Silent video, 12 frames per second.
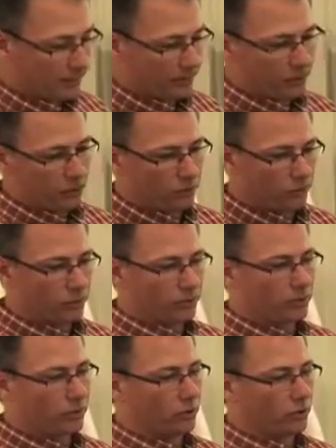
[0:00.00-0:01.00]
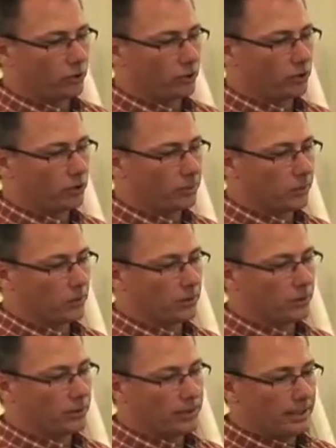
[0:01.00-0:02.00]
your
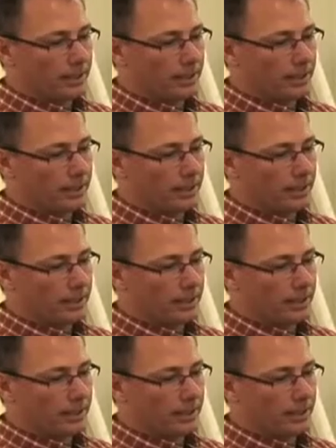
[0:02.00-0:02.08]
typical